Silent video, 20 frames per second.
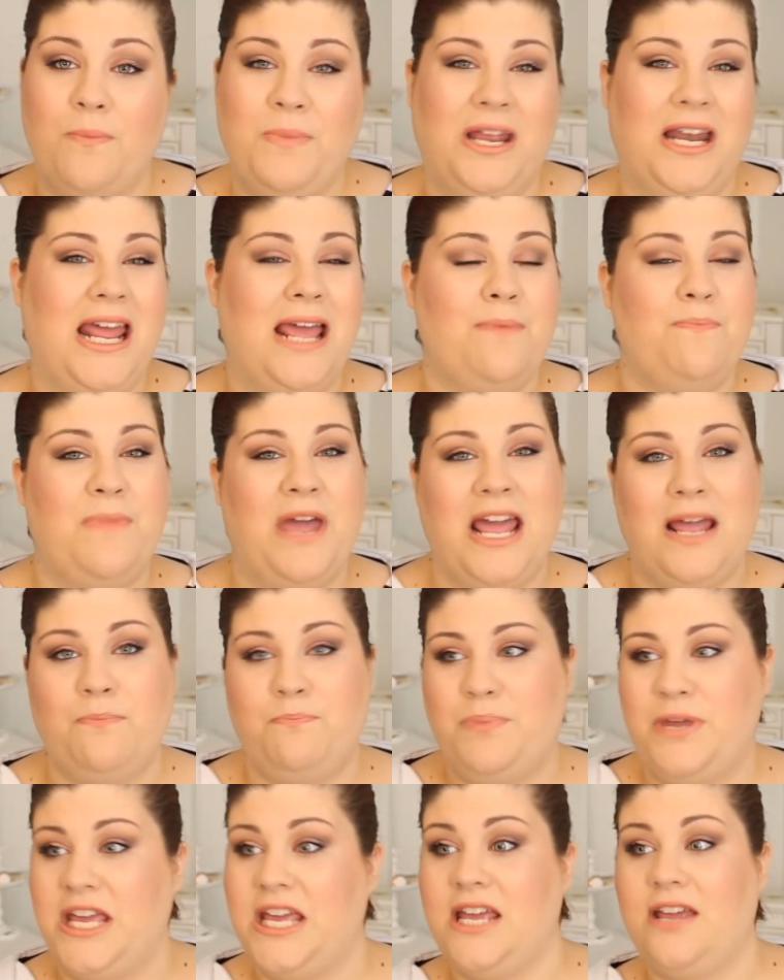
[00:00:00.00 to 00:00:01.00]
I mean, it may
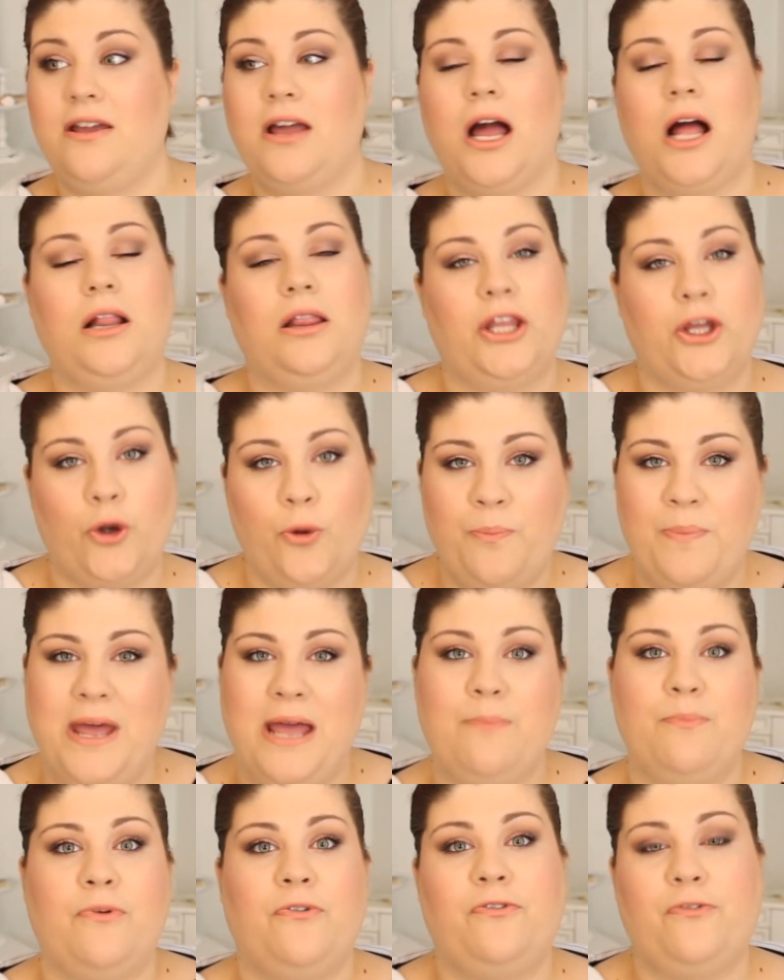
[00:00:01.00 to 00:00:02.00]
be a little
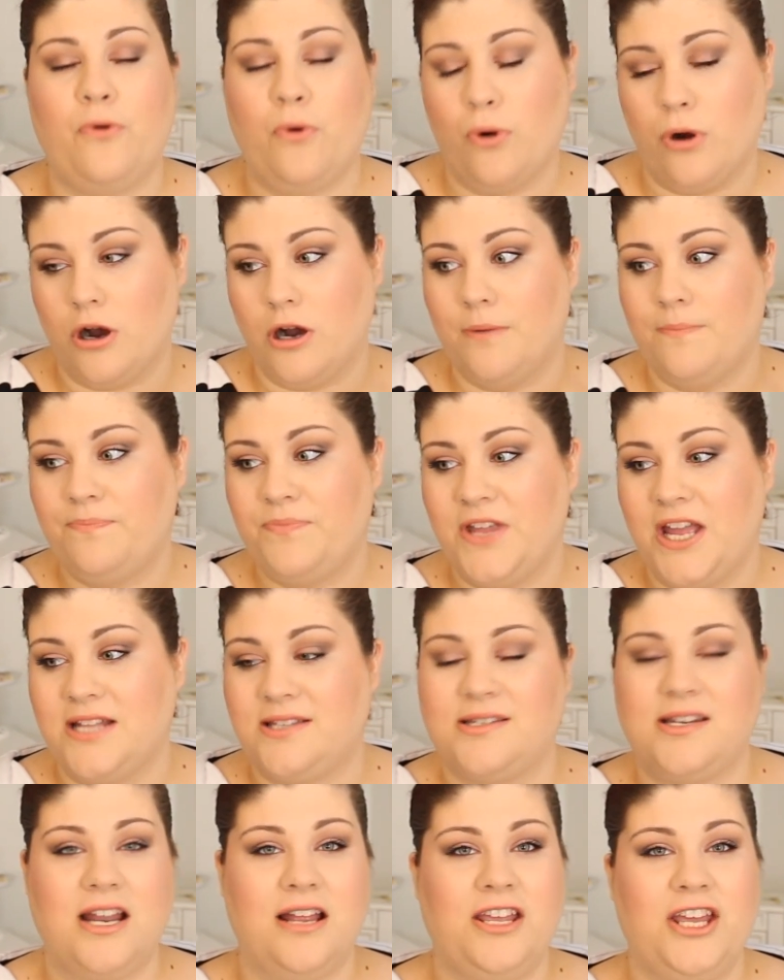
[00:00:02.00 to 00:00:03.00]
bit before
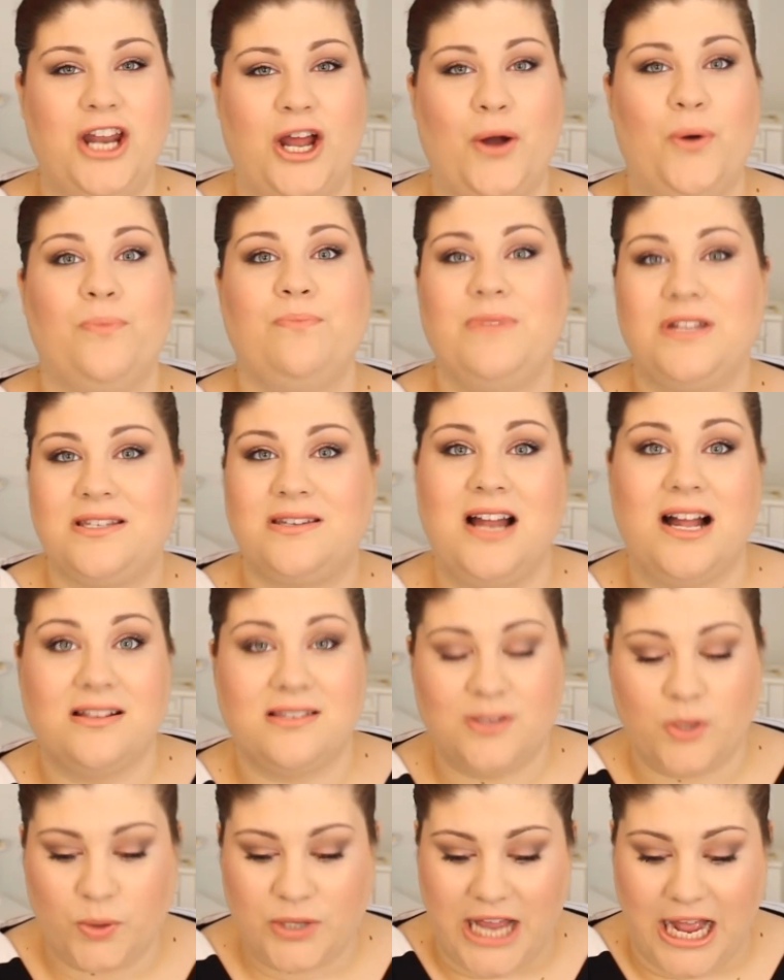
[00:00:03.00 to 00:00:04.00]
it's not, you know, it's
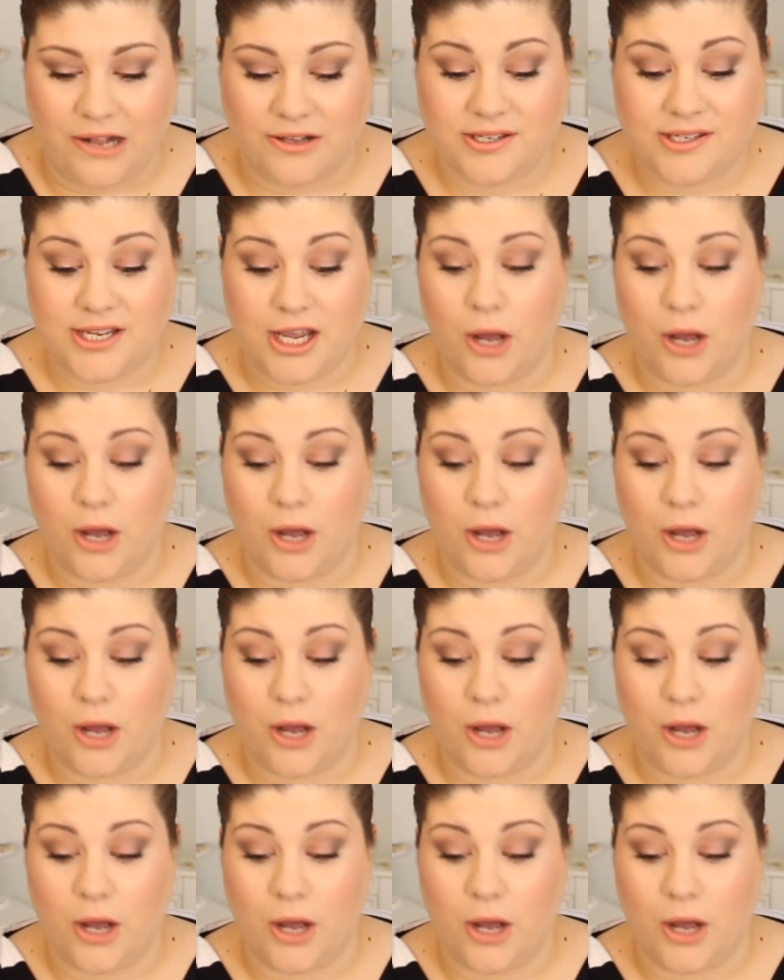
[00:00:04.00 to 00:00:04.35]
not sold out.